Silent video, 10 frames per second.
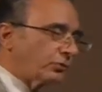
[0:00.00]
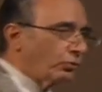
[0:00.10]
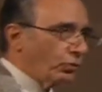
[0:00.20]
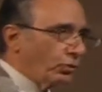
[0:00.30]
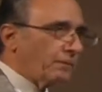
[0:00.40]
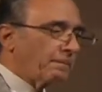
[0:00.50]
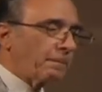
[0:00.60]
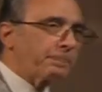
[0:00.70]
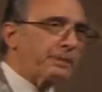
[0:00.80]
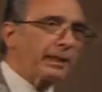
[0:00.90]
door
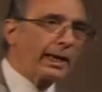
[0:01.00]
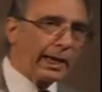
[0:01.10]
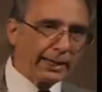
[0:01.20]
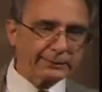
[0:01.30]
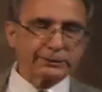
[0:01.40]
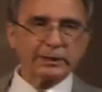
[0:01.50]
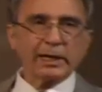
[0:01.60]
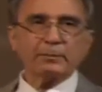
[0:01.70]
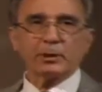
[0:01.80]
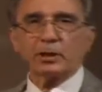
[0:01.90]
and
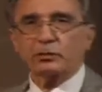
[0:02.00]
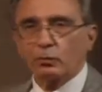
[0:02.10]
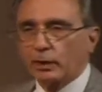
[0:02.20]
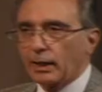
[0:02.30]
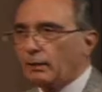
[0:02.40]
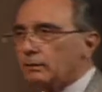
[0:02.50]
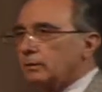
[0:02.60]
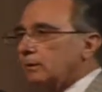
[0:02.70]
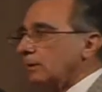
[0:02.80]
slam it on the way out,